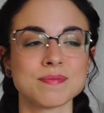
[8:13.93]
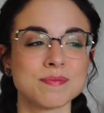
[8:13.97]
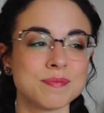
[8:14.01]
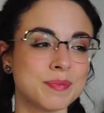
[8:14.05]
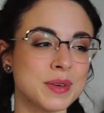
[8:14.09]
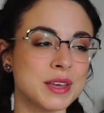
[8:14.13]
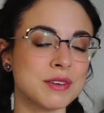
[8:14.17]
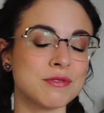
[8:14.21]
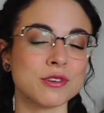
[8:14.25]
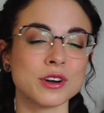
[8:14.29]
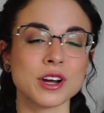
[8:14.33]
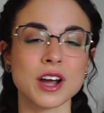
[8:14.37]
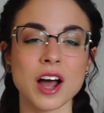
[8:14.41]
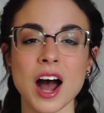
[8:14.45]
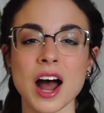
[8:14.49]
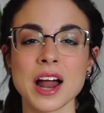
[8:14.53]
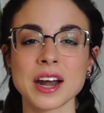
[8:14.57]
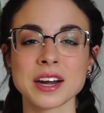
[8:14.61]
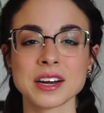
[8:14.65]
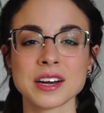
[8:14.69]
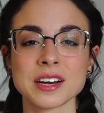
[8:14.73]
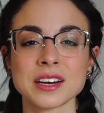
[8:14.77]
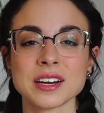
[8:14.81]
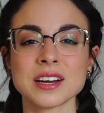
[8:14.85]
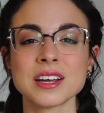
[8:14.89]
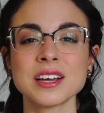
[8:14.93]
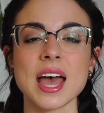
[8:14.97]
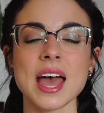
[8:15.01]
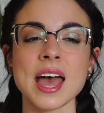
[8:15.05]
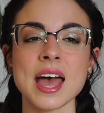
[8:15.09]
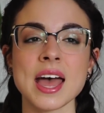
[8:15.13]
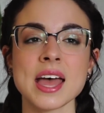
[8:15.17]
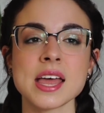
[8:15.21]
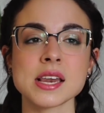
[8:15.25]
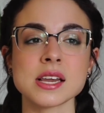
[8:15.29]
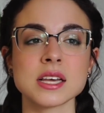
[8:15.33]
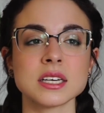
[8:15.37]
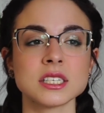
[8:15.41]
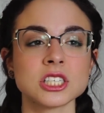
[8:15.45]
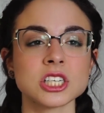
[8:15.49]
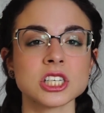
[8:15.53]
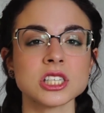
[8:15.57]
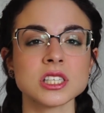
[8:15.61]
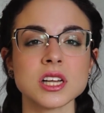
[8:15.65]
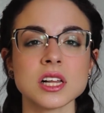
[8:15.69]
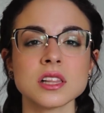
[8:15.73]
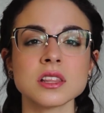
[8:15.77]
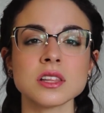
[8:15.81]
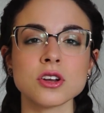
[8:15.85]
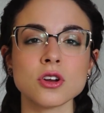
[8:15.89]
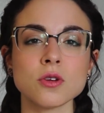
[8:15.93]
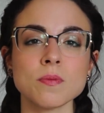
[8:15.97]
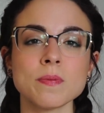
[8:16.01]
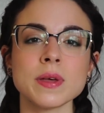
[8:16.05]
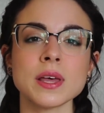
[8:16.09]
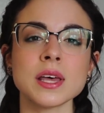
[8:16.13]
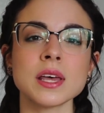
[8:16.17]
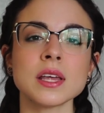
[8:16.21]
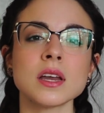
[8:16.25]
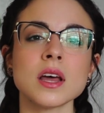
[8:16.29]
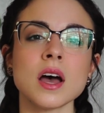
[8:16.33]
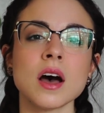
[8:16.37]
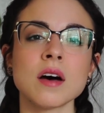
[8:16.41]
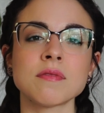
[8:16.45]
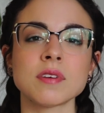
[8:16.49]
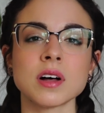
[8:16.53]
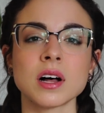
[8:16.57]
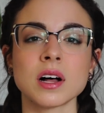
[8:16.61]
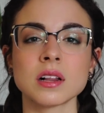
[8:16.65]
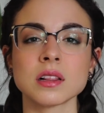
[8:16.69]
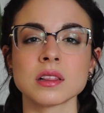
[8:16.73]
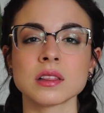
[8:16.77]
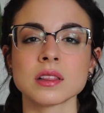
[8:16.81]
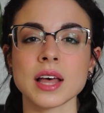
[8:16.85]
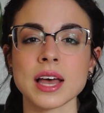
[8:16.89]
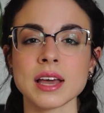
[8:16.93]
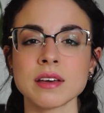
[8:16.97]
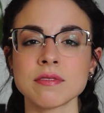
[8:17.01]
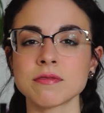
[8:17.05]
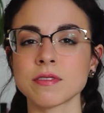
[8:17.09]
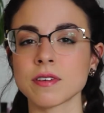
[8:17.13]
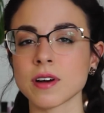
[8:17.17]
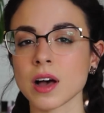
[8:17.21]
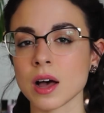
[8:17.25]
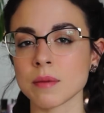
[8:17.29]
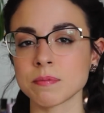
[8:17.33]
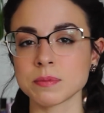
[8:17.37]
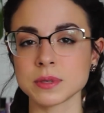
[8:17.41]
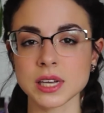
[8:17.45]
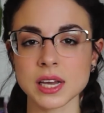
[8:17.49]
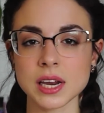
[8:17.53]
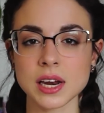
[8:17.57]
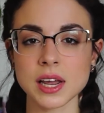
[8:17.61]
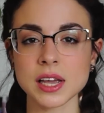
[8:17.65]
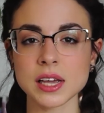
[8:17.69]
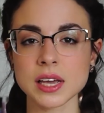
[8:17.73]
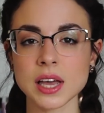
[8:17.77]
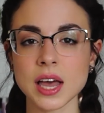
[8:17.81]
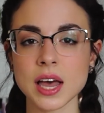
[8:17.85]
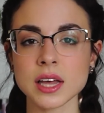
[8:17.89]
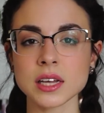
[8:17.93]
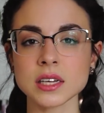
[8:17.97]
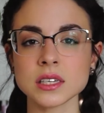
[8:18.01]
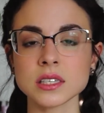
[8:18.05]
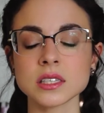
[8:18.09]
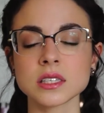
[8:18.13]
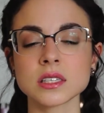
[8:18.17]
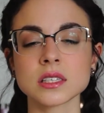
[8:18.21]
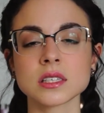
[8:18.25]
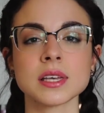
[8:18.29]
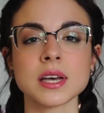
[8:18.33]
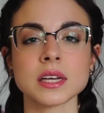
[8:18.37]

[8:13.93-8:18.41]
be forgotten. And just a little bit of a life update, I guess.